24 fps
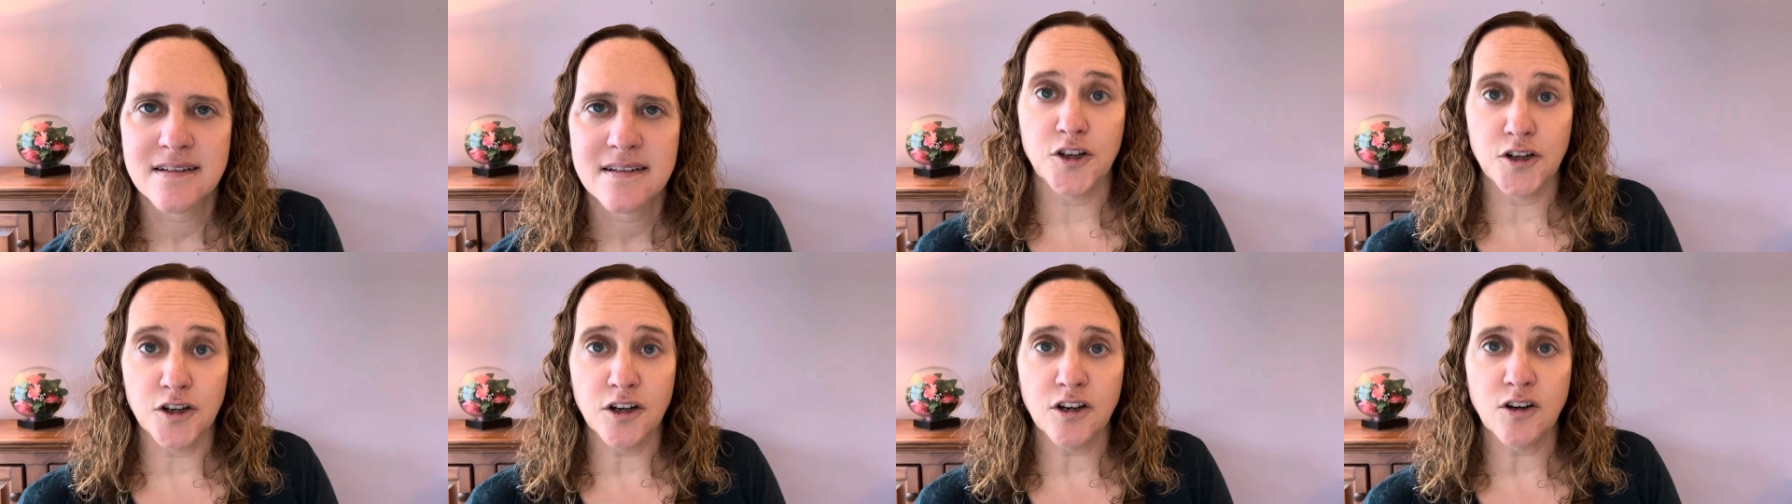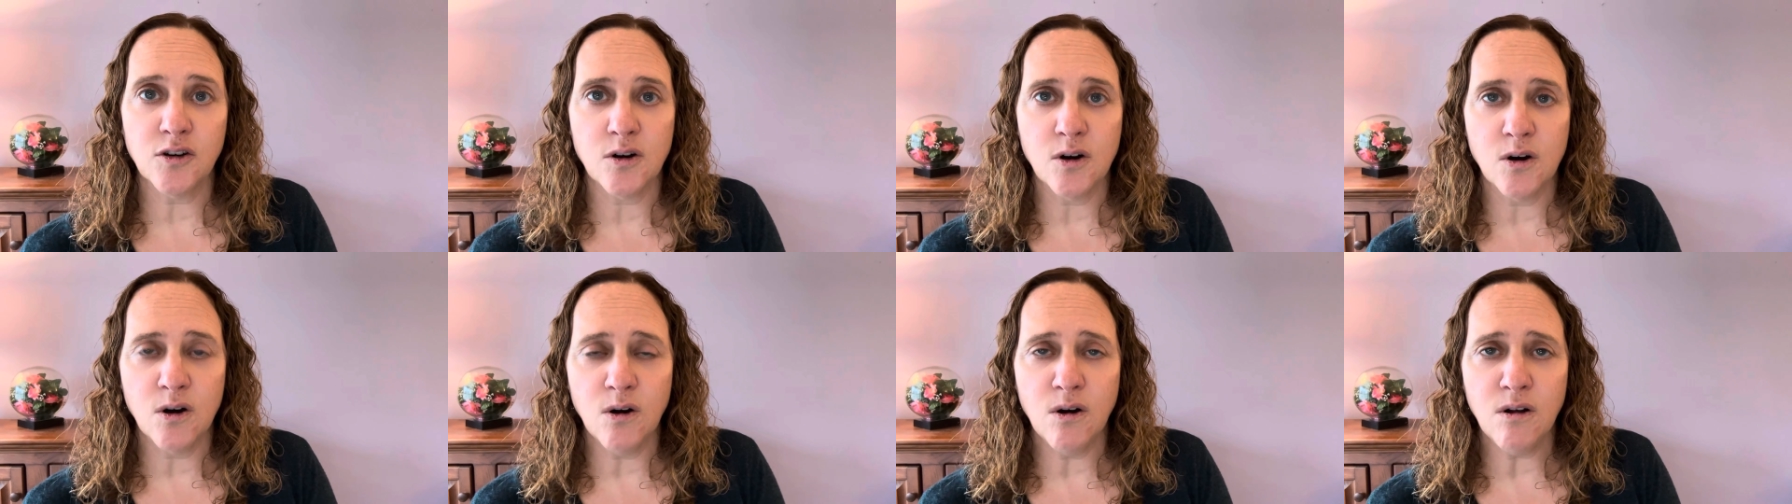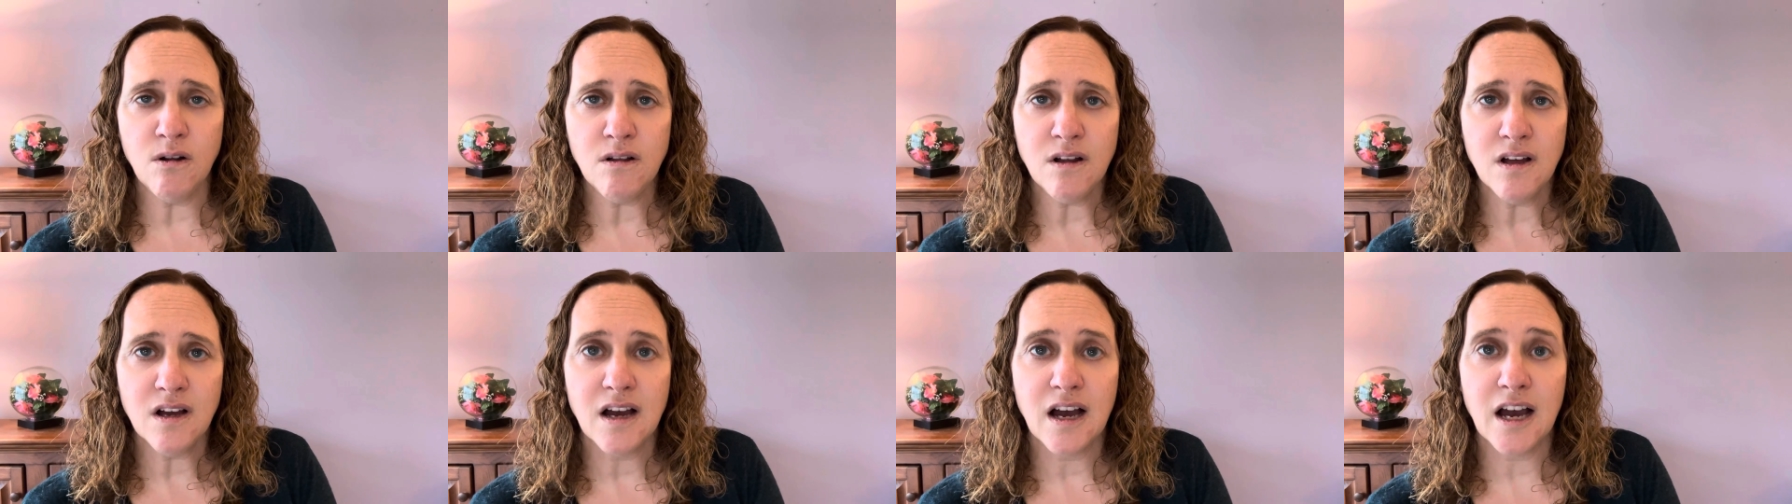Your
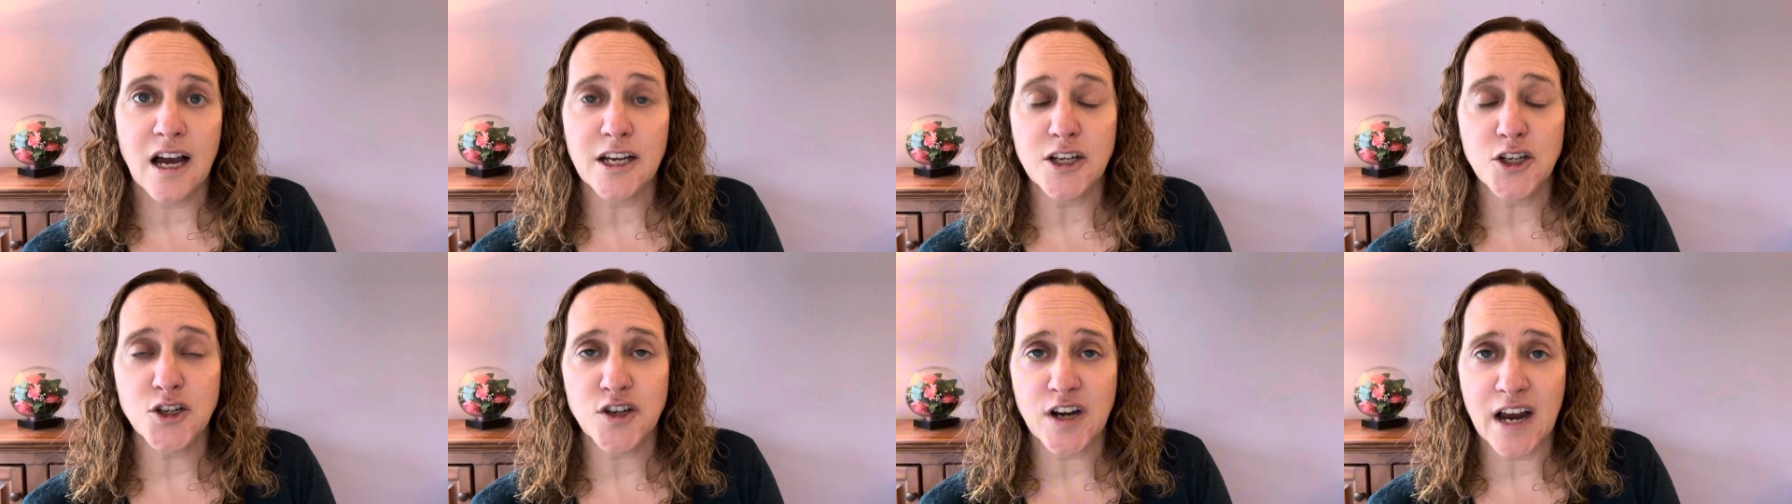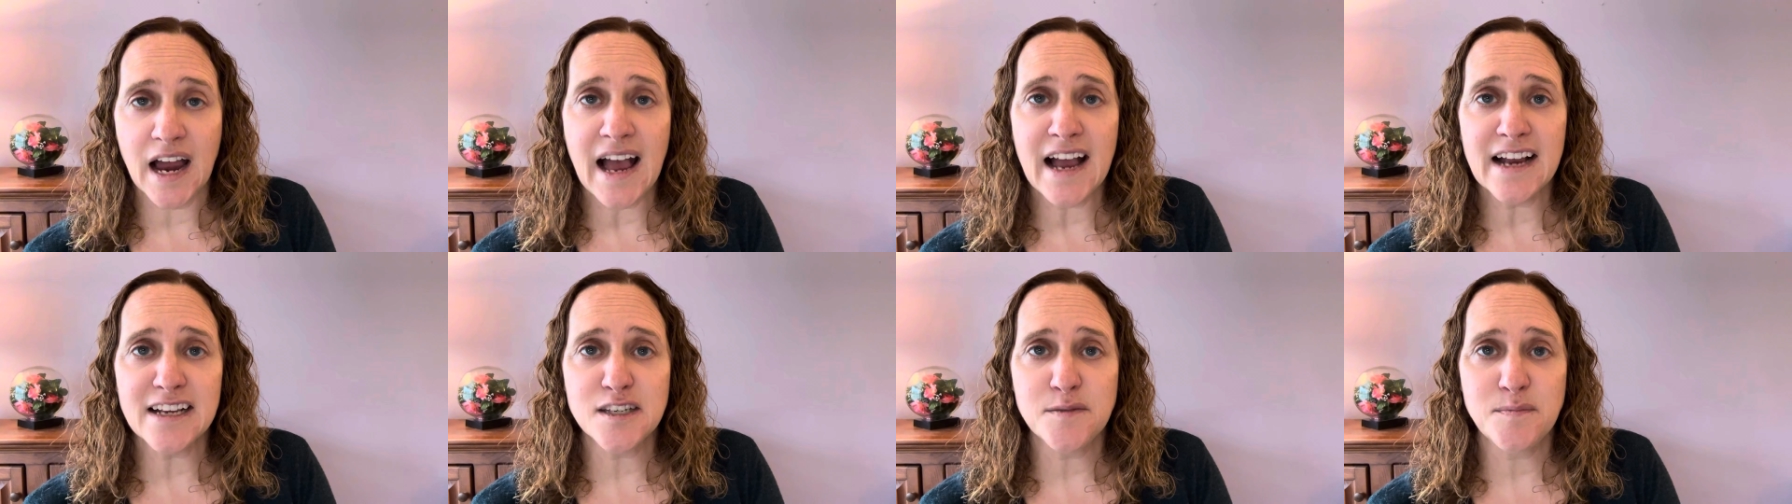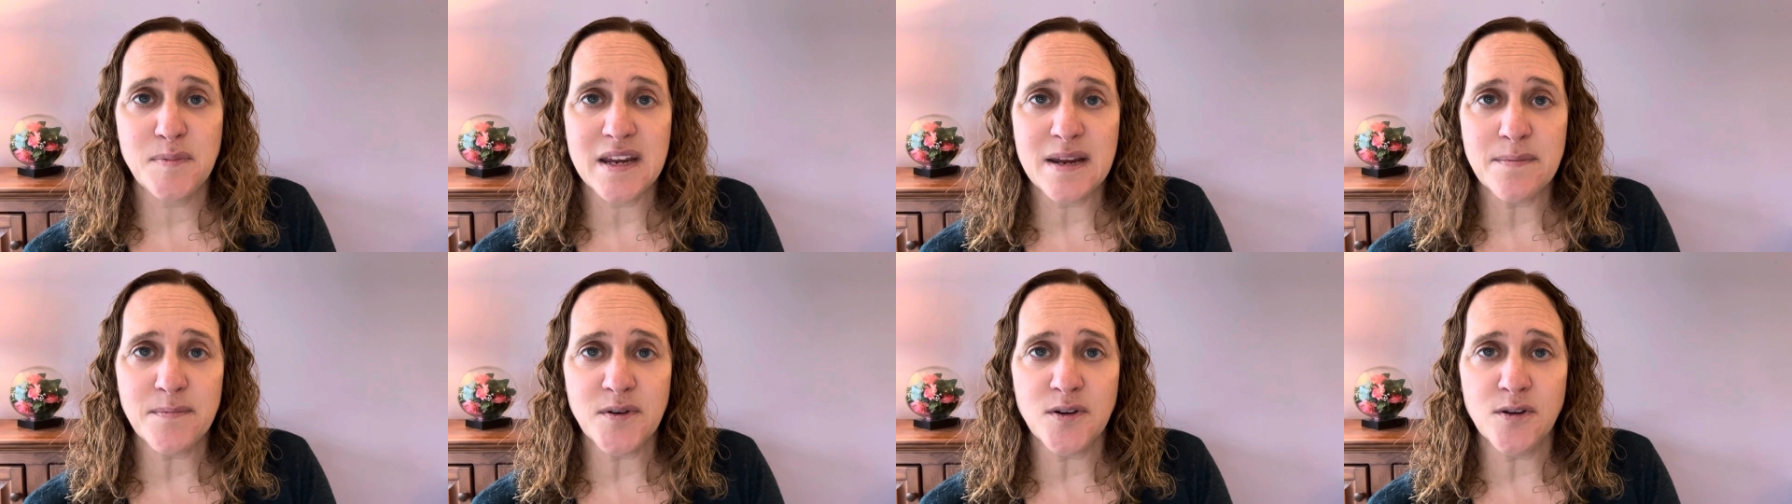goal? Attract
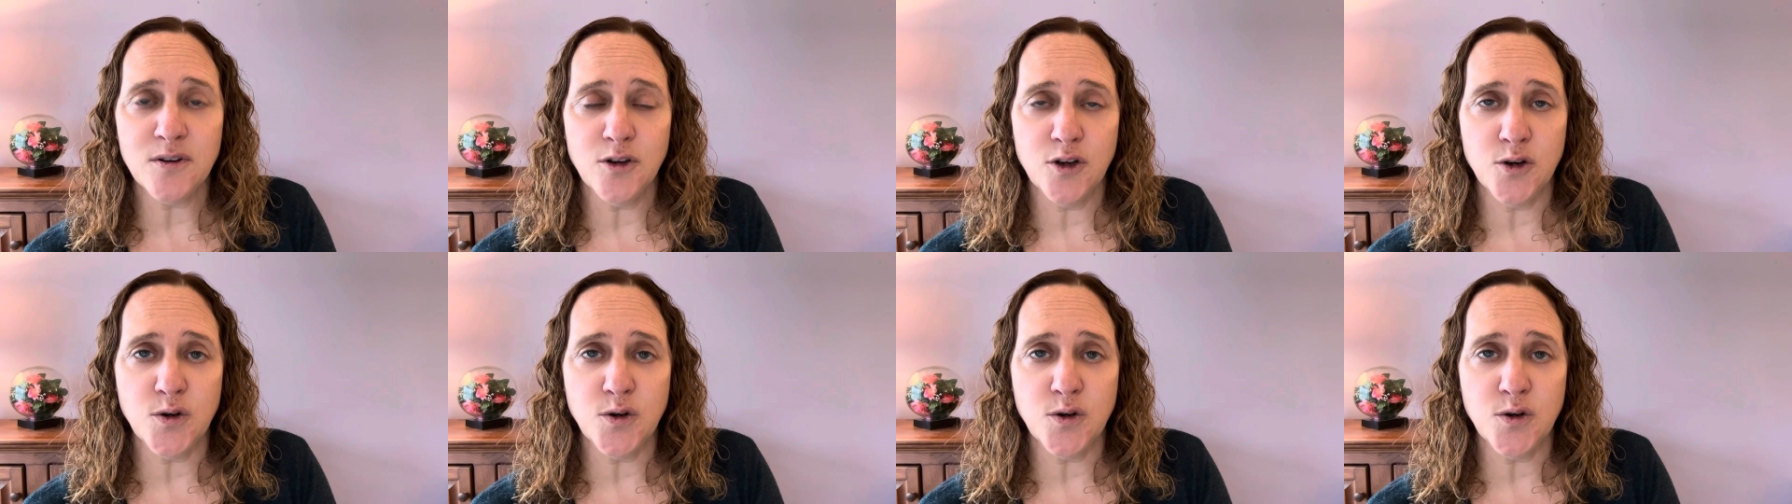people